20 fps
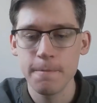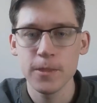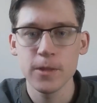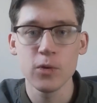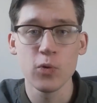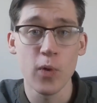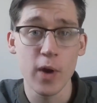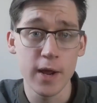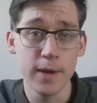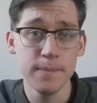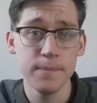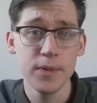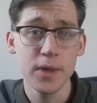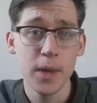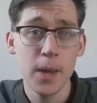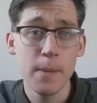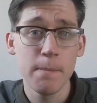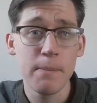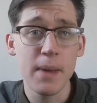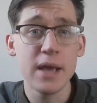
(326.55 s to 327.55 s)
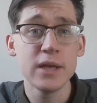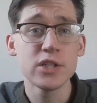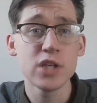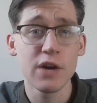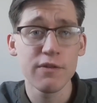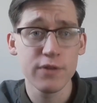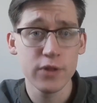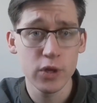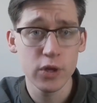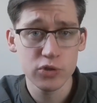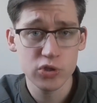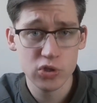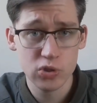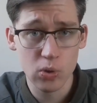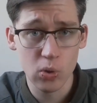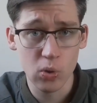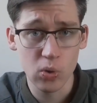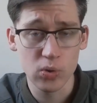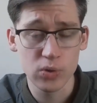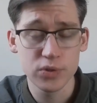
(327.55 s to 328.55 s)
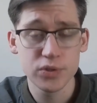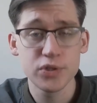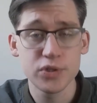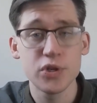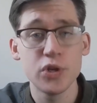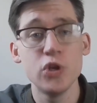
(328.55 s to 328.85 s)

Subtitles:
Great. Based off of those scores,